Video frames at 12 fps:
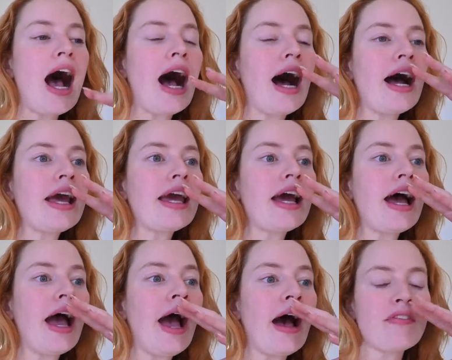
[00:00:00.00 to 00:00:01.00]
I
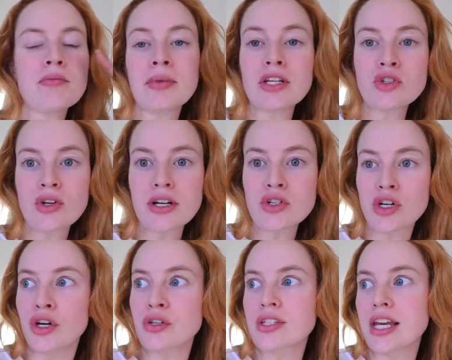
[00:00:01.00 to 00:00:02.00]
haven't been to Trader
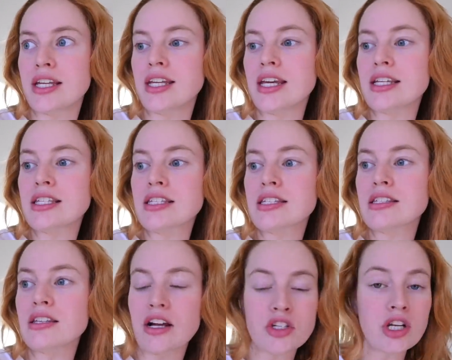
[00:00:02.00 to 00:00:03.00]
Joe's in
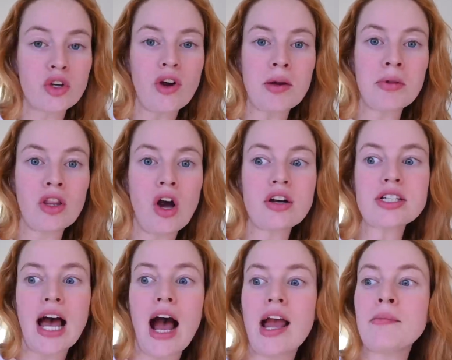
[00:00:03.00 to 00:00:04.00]
such an incredibly long
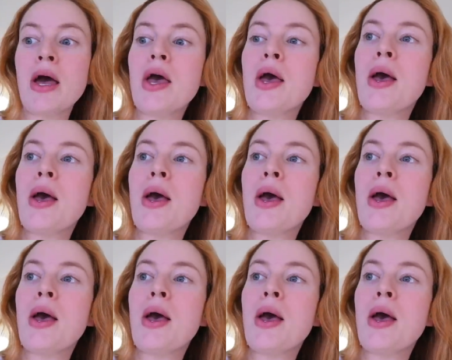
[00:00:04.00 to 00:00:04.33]
time,